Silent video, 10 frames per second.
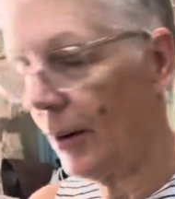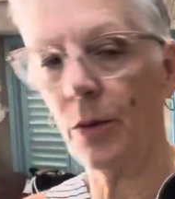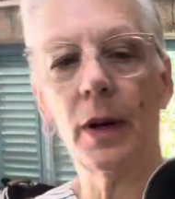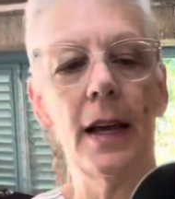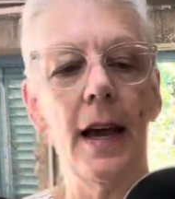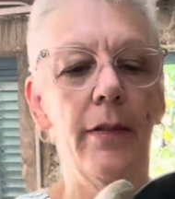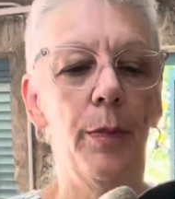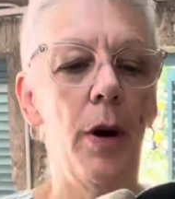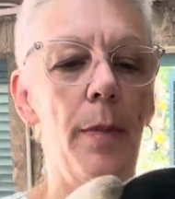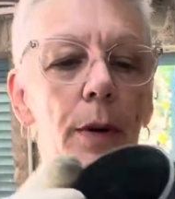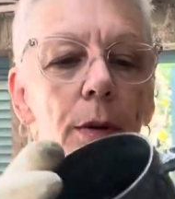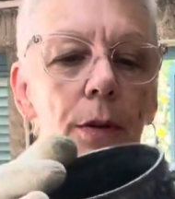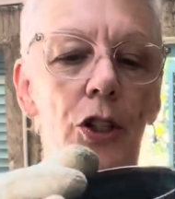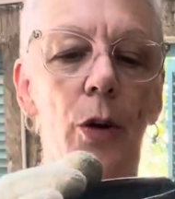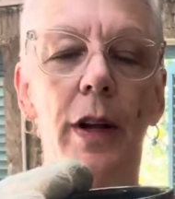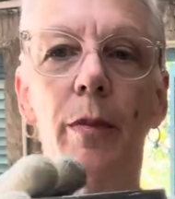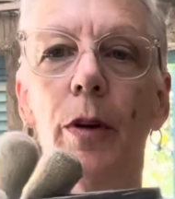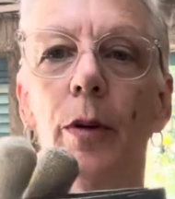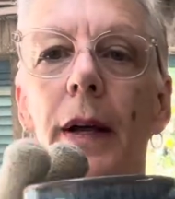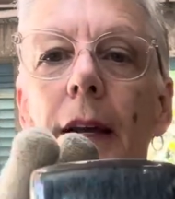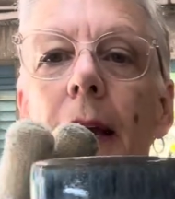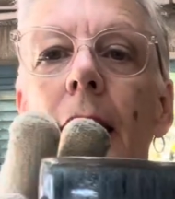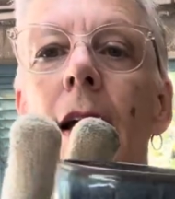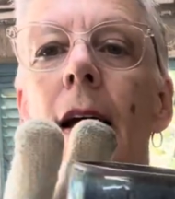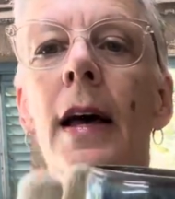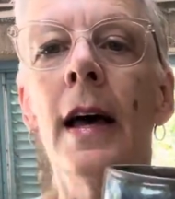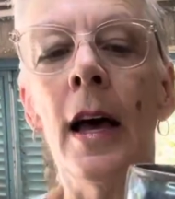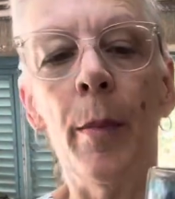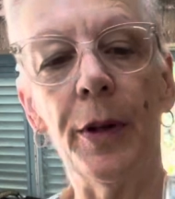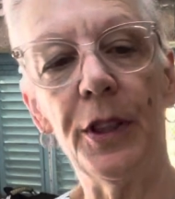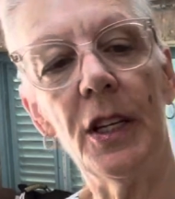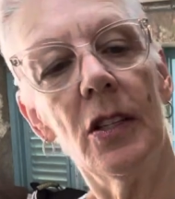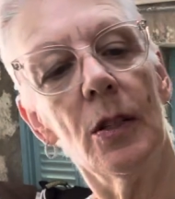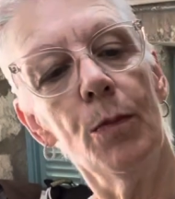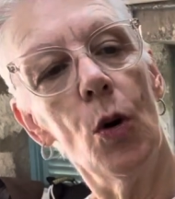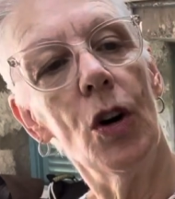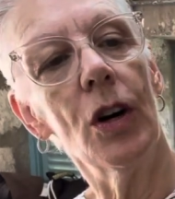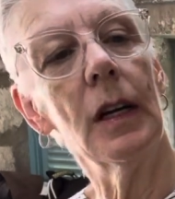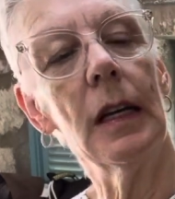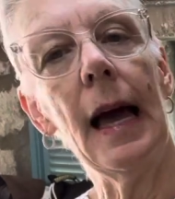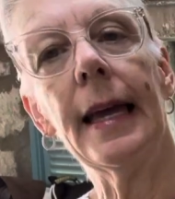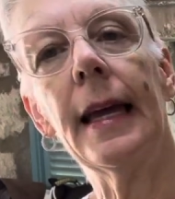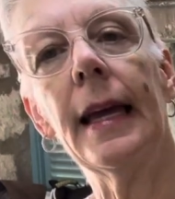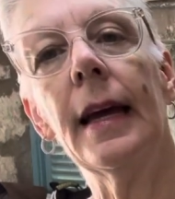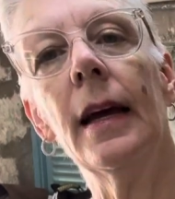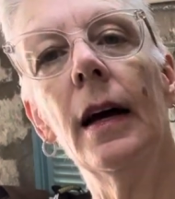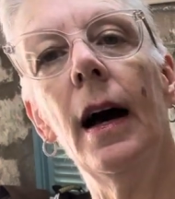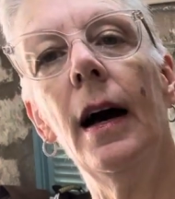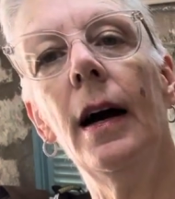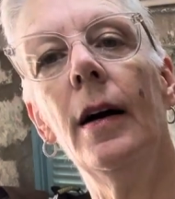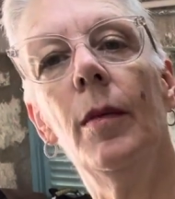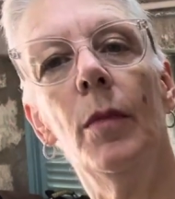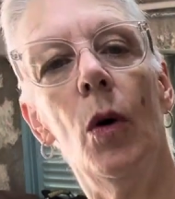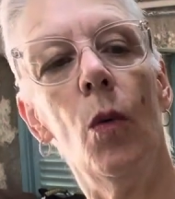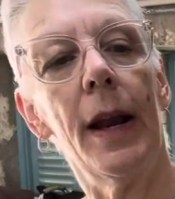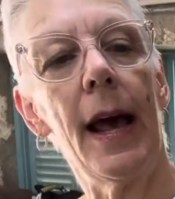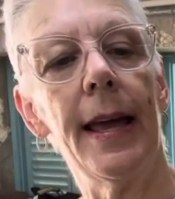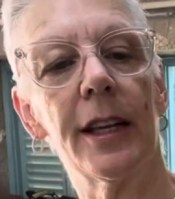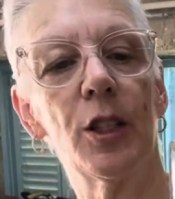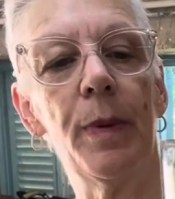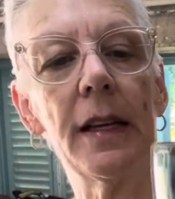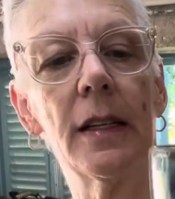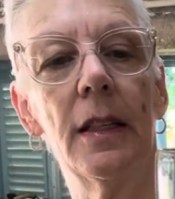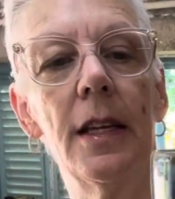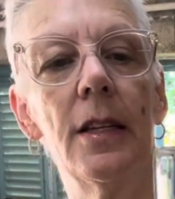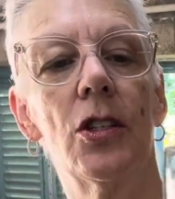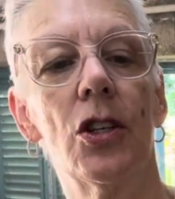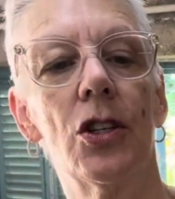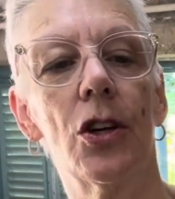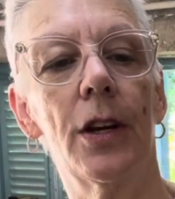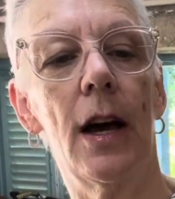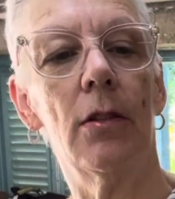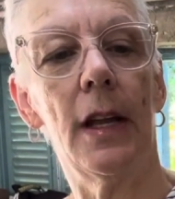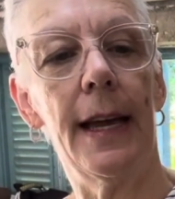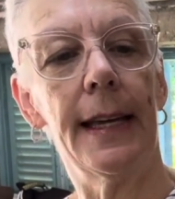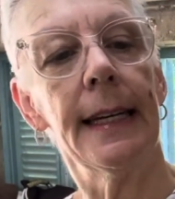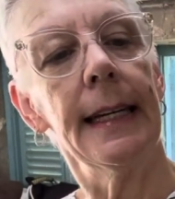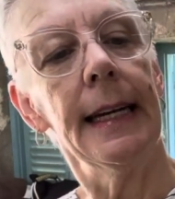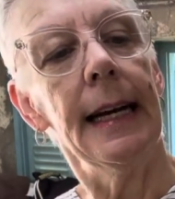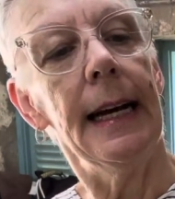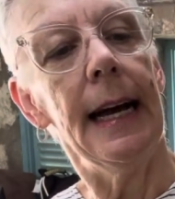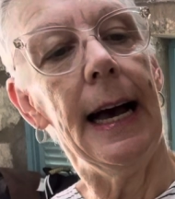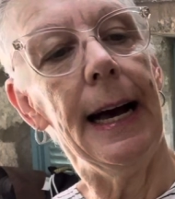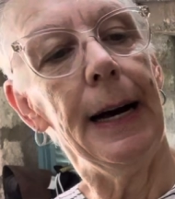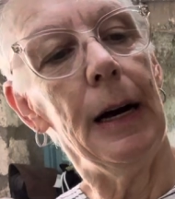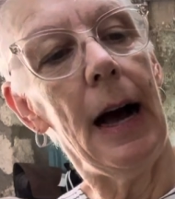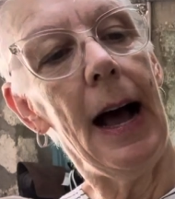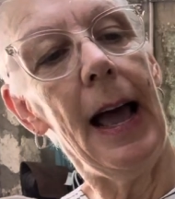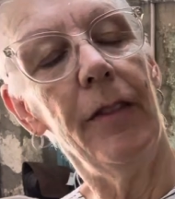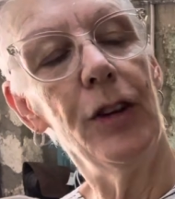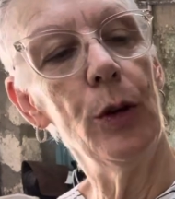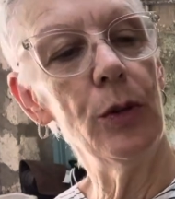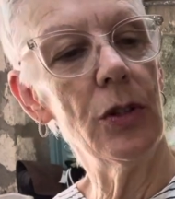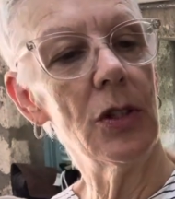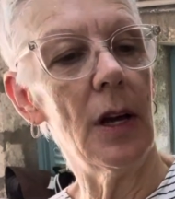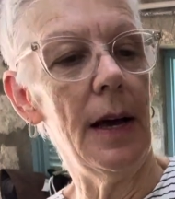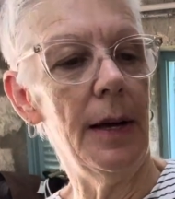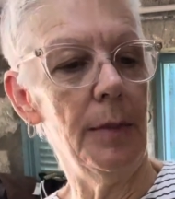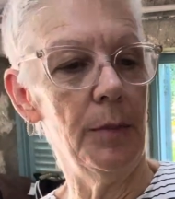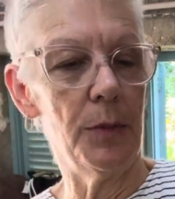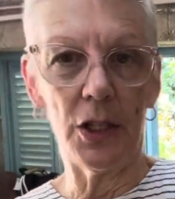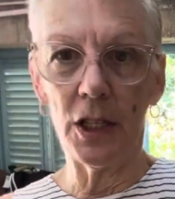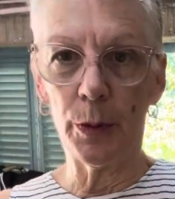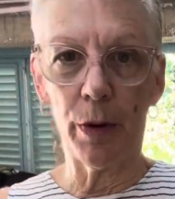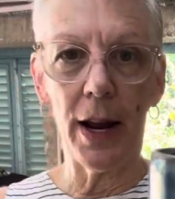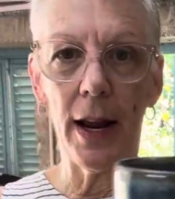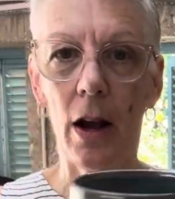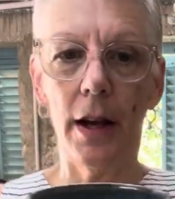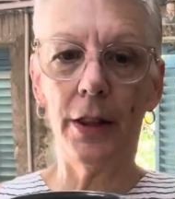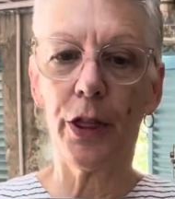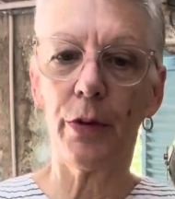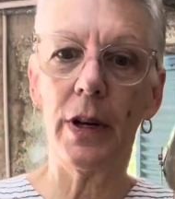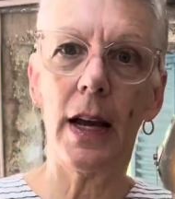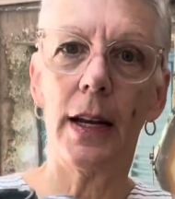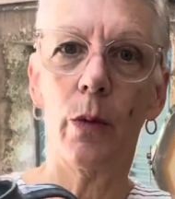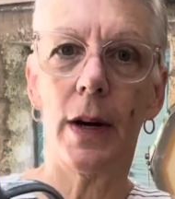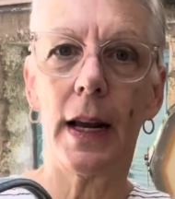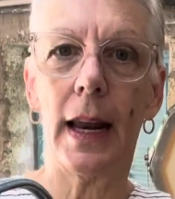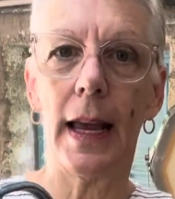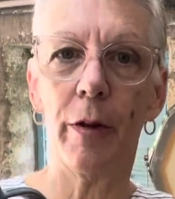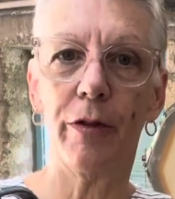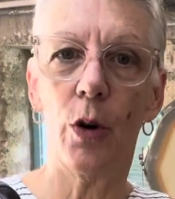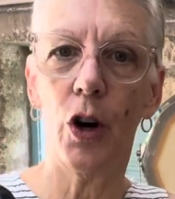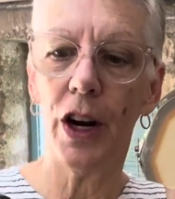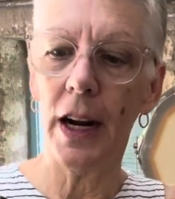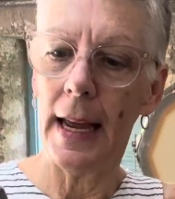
don't really have a proper showing of Blue Monday but this is more liking um, what I expected these to turn out like uh, I have used um, sea spray on 391 clay before